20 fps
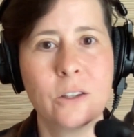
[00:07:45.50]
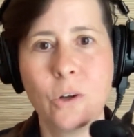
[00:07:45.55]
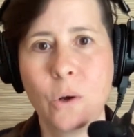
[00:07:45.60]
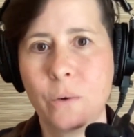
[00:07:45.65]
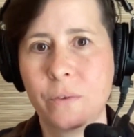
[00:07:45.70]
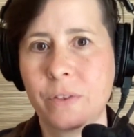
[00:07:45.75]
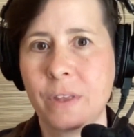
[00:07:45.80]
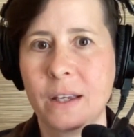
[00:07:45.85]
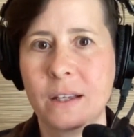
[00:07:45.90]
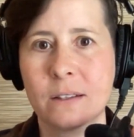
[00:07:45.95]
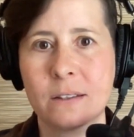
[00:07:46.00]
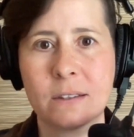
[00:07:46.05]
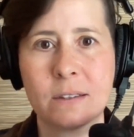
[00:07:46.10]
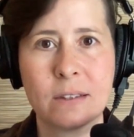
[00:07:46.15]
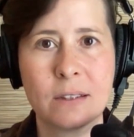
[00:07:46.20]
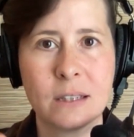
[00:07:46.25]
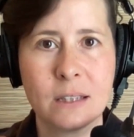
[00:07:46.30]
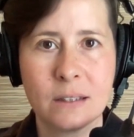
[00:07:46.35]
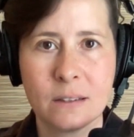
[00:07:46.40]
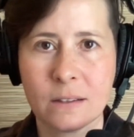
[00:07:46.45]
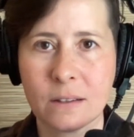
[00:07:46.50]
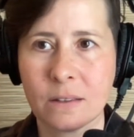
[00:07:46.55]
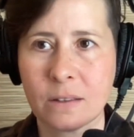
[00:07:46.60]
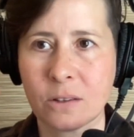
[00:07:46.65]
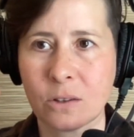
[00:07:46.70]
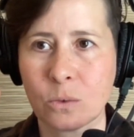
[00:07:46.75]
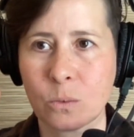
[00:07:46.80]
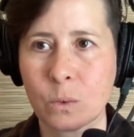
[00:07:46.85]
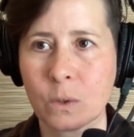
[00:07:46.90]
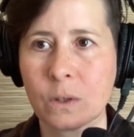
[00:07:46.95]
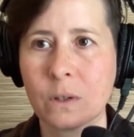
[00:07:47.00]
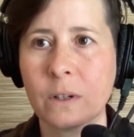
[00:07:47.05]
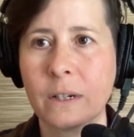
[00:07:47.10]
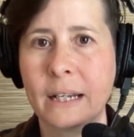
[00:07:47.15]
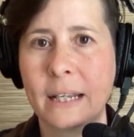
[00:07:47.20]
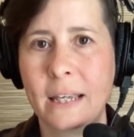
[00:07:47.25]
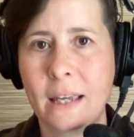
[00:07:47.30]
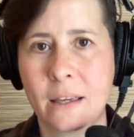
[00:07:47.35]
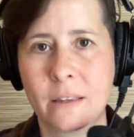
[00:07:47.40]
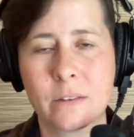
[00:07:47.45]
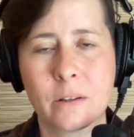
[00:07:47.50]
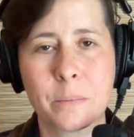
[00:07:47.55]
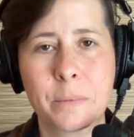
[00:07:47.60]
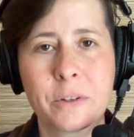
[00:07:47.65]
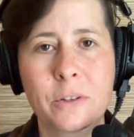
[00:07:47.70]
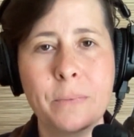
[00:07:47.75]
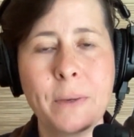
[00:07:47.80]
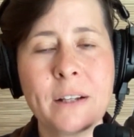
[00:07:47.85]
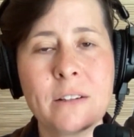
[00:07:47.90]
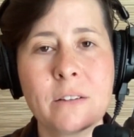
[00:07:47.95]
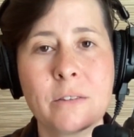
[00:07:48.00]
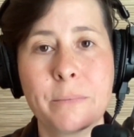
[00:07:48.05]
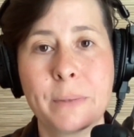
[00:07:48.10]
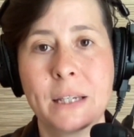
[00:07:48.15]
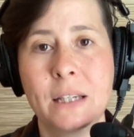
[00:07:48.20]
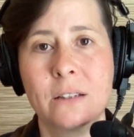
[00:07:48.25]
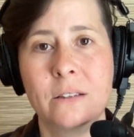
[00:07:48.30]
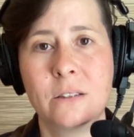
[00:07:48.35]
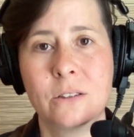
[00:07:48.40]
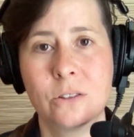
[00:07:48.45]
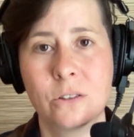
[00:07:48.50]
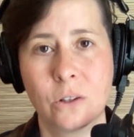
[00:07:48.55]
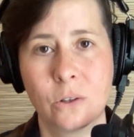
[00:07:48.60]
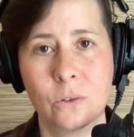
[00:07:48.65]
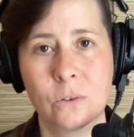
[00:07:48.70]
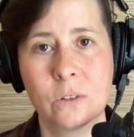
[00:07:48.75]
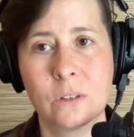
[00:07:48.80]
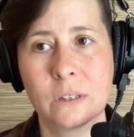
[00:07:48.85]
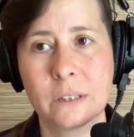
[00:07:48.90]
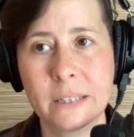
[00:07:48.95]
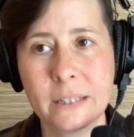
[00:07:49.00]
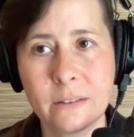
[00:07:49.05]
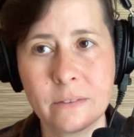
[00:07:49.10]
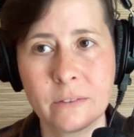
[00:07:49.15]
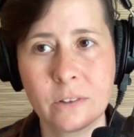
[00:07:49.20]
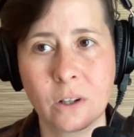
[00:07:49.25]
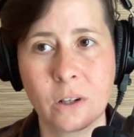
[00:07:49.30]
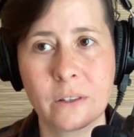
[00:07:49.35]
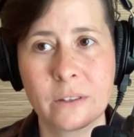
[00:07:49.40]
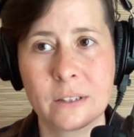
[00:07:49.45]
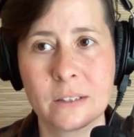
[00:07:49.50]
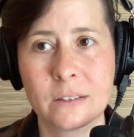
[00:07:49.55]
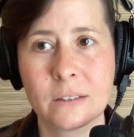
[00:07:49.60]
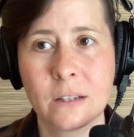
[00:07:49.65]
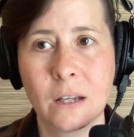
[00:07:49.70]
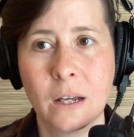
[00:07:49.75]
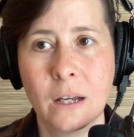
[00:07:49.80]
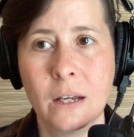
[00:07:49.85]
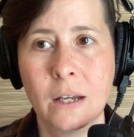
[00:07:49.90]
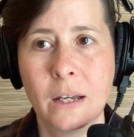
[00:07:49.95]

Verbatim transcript: you know, if they could see into their world and gain their perspective because stones lived on these